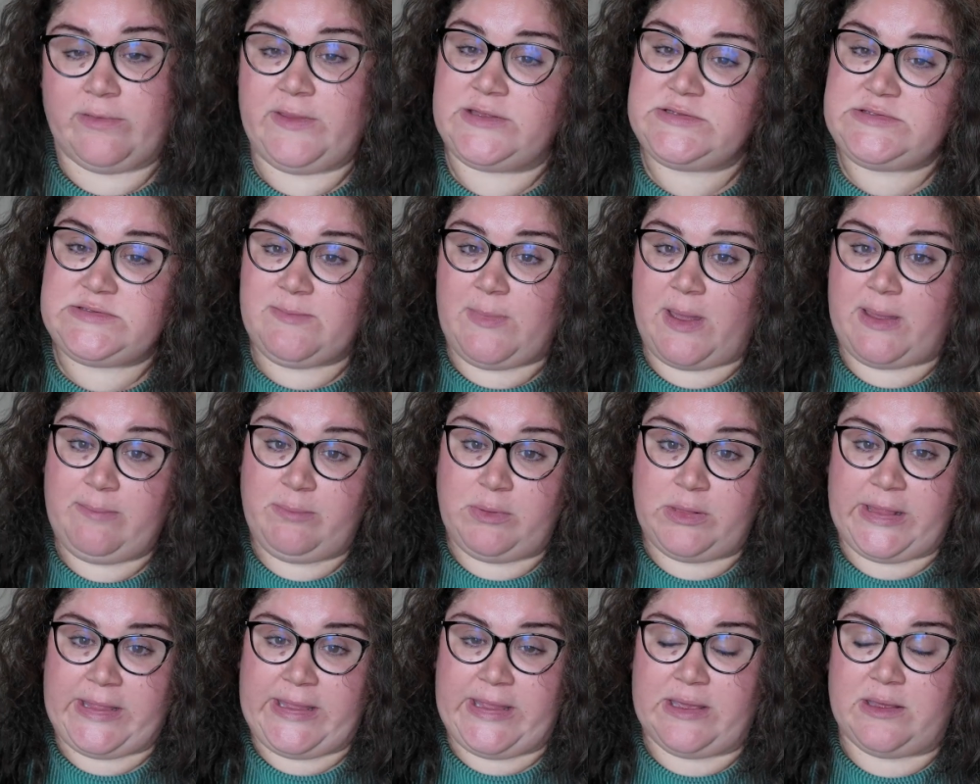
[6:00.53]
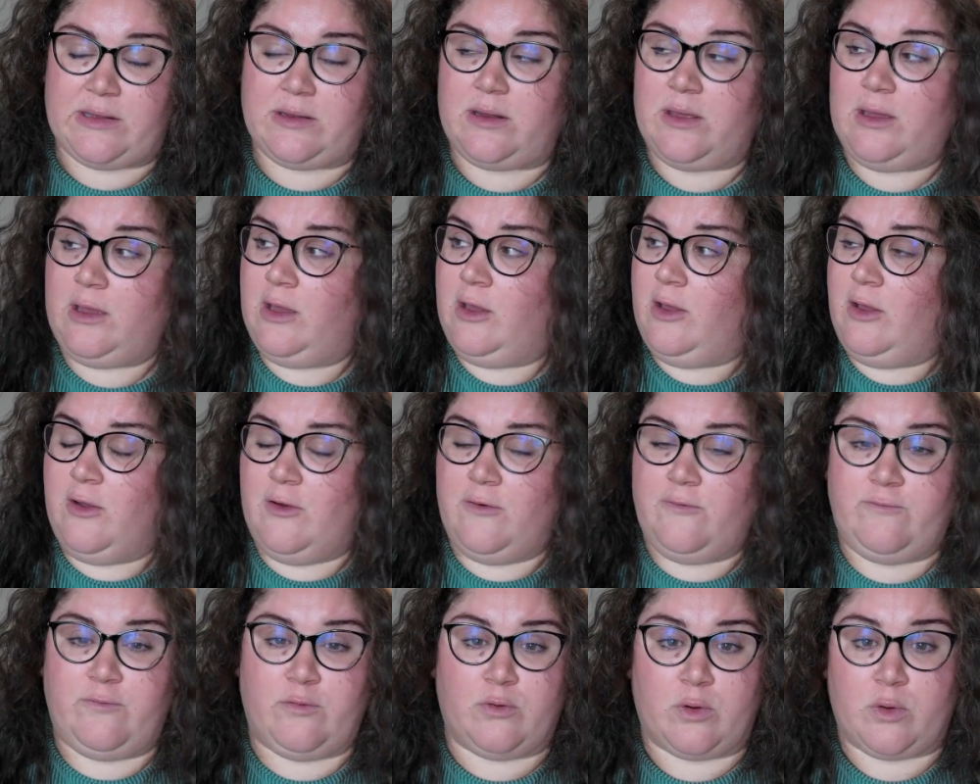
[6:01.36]
That's my plan
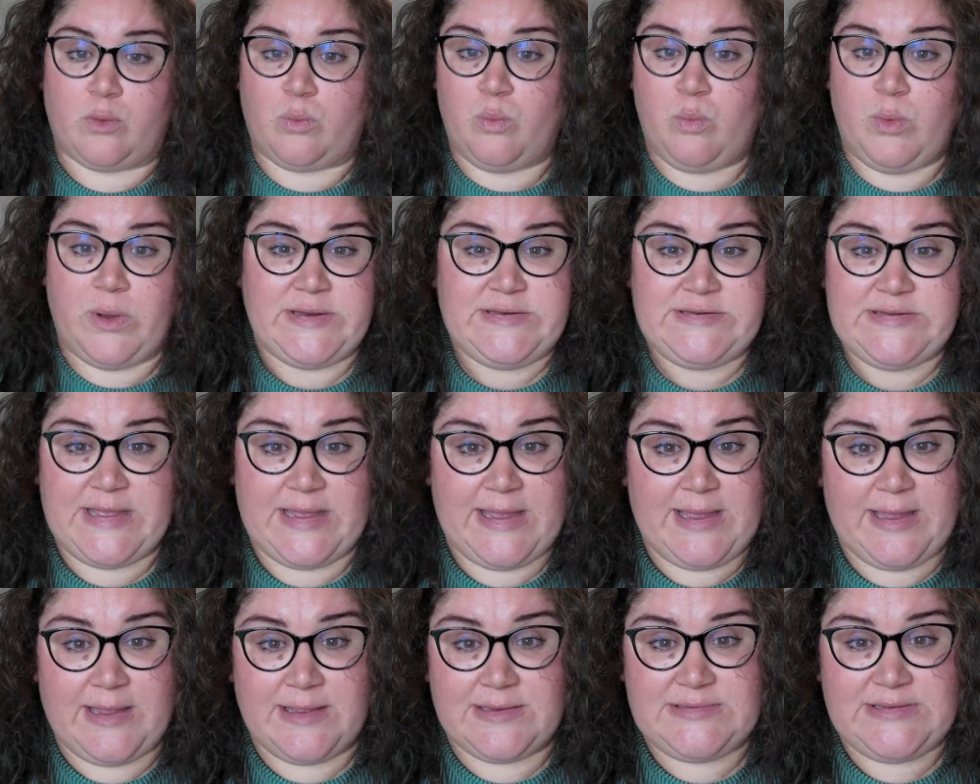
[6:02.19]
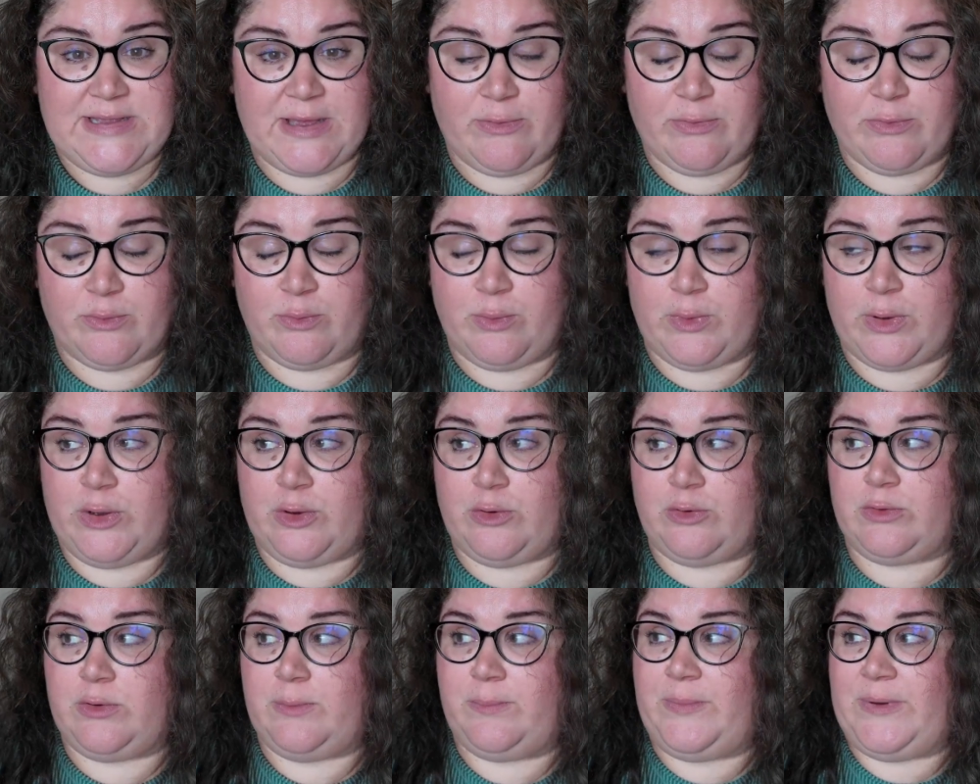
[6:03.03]
for one day down the
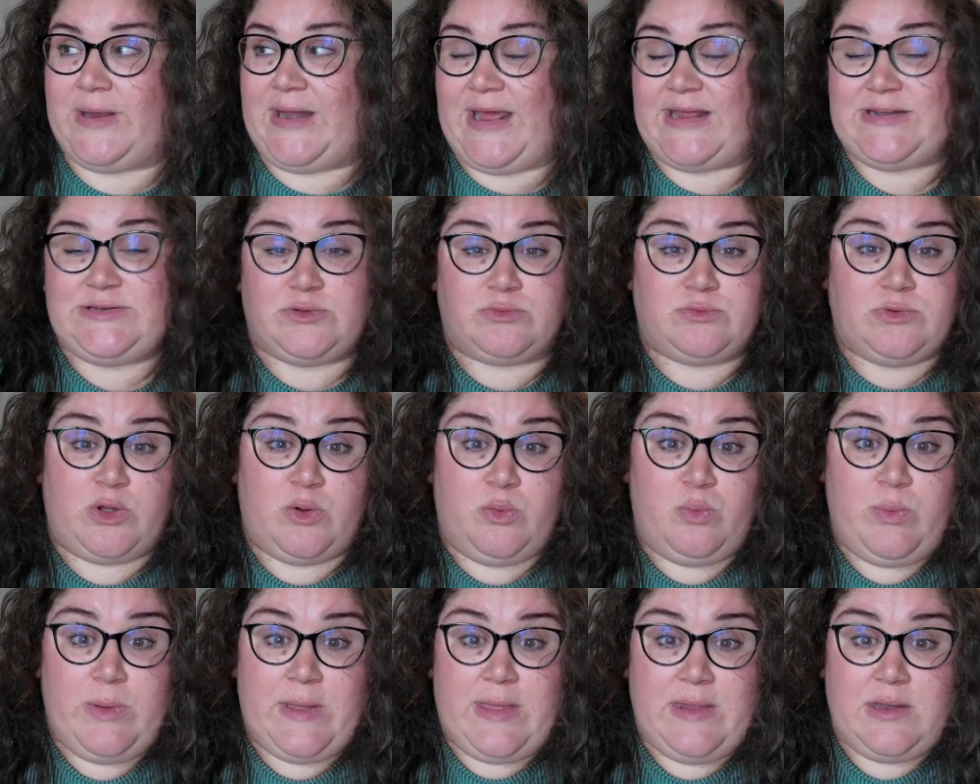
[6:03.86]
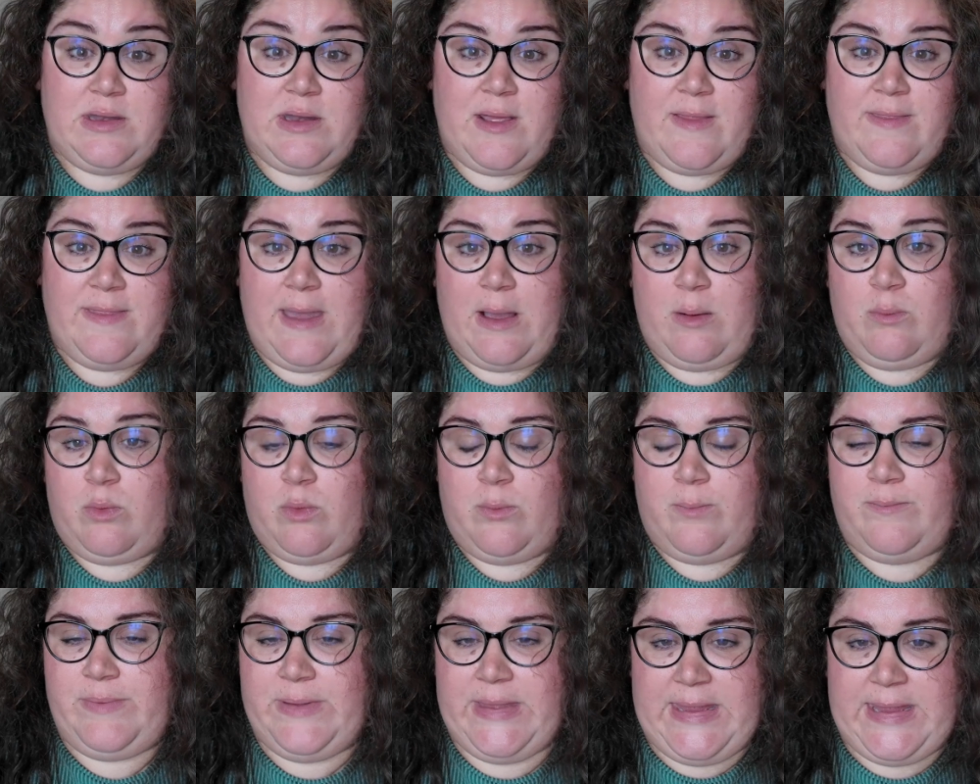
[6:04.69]
road, but I don't know when that
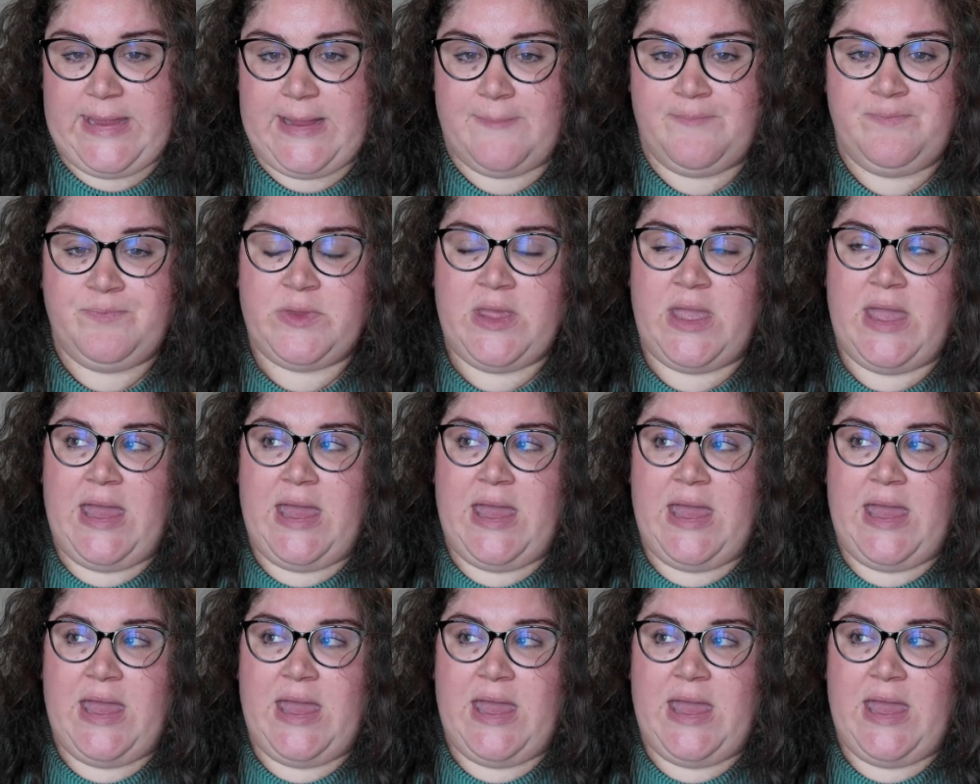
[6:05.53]
will be.